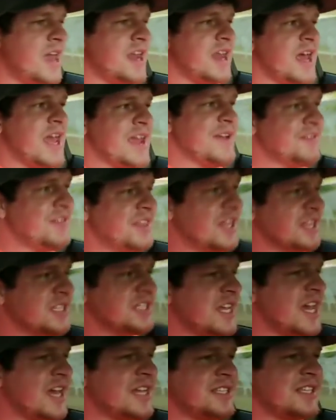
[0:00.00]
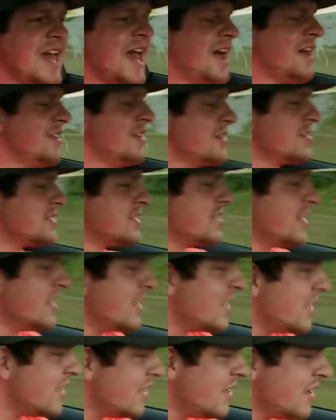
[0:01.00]
and everything checks out. Looks
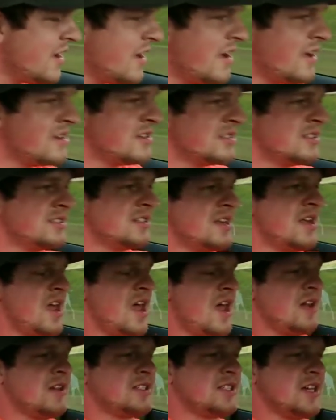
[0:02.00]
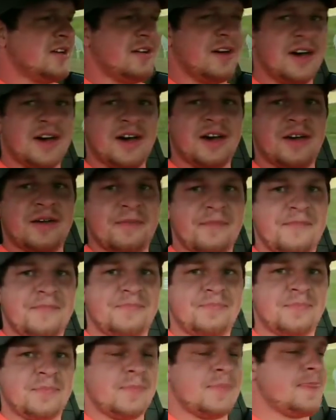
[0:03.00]
good. So
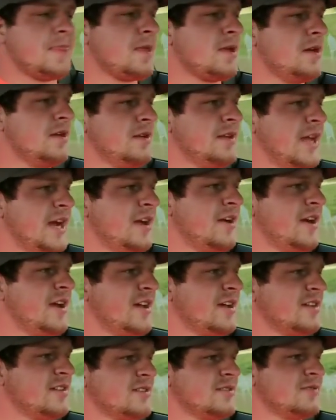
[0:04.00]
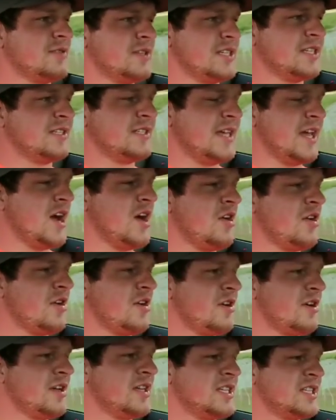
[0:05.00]
Derek, which is the
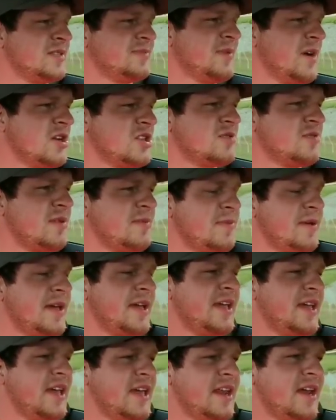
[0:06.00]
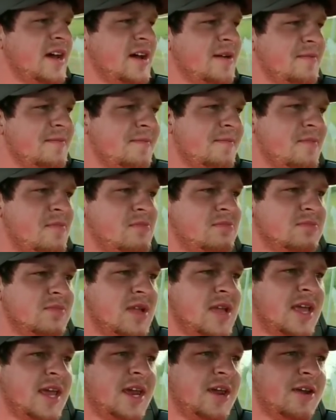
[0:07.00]
owner, is supposed to be picking it up
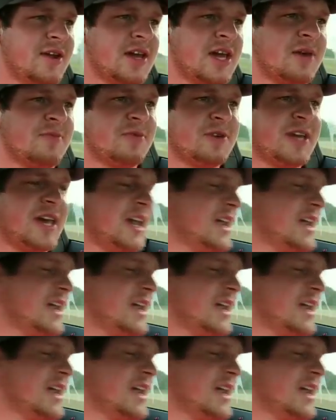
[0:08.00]
here in a couple